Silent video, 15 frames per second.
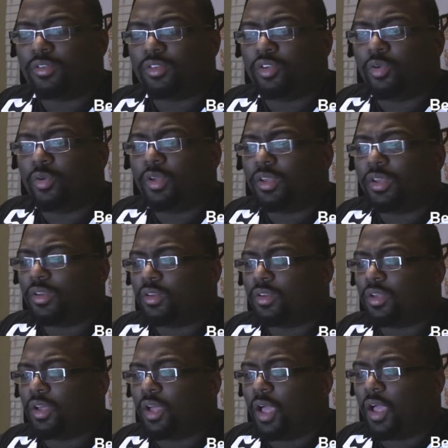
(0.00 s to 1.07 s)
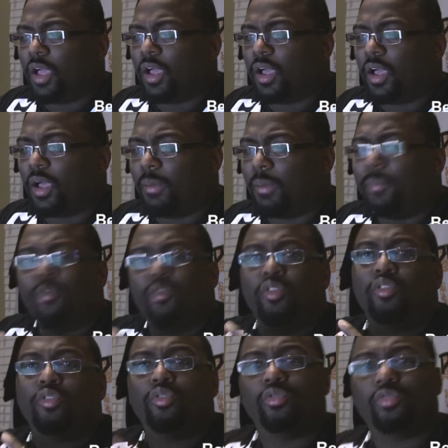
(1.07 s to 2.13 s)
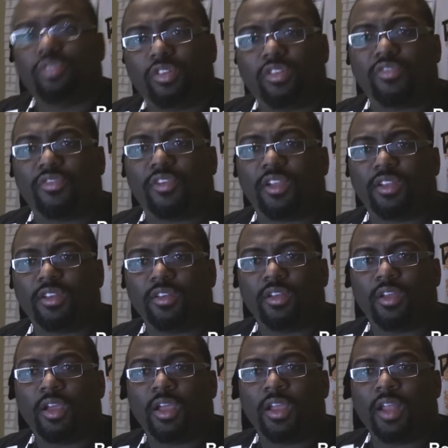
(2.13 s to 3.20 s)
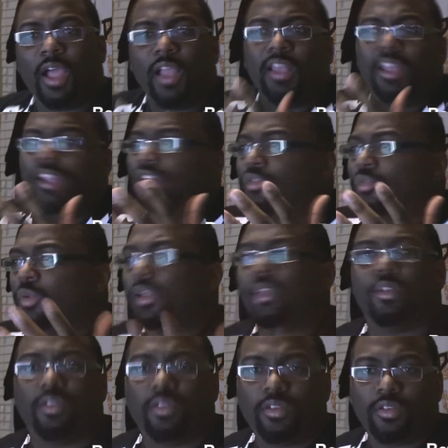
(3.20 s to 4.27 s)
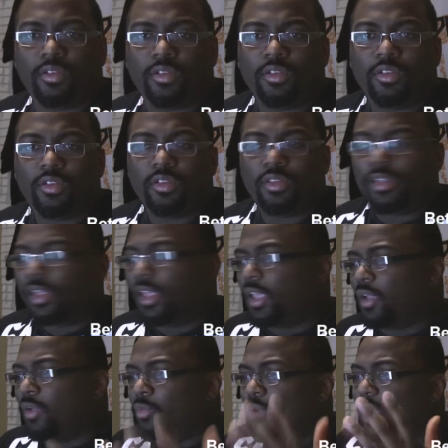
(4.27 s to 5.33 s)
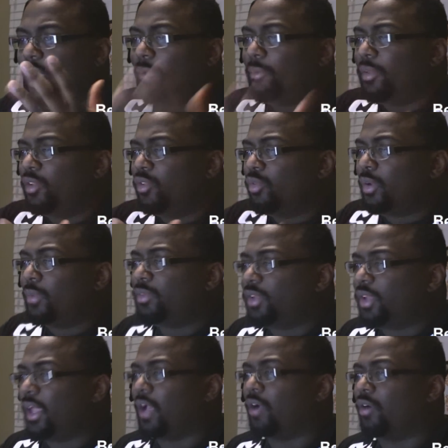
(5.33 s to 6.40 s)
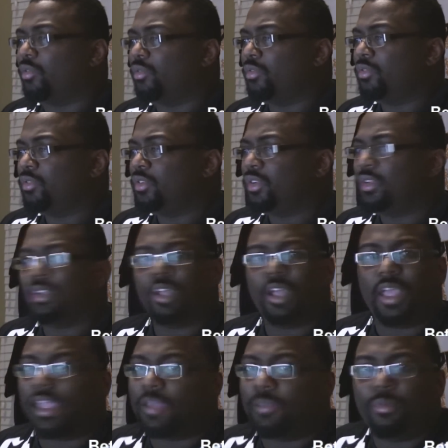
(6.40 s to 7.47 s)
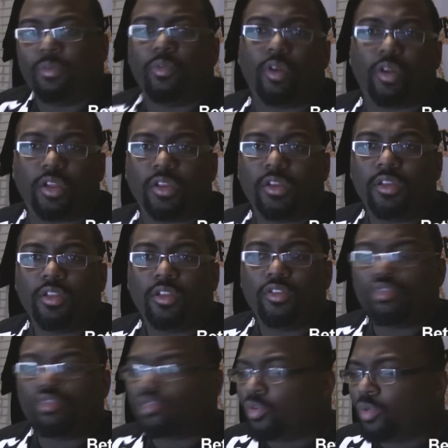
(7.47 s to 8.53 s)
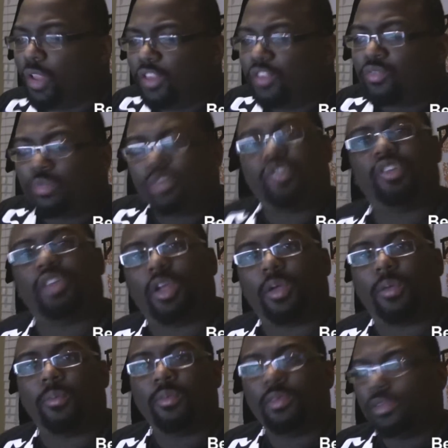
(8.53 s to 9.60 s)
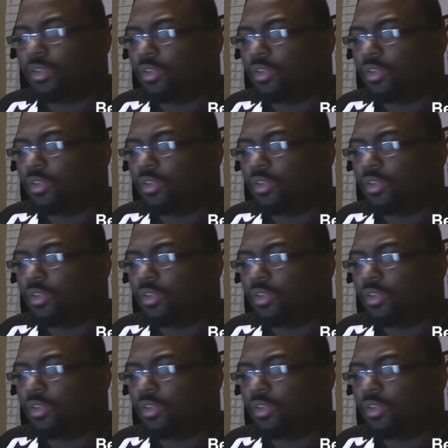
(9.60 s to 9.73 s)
You know what? I'm about to lose this fight, and I need to win. And what I've been doing up to now ain't been working, so let's switch it up.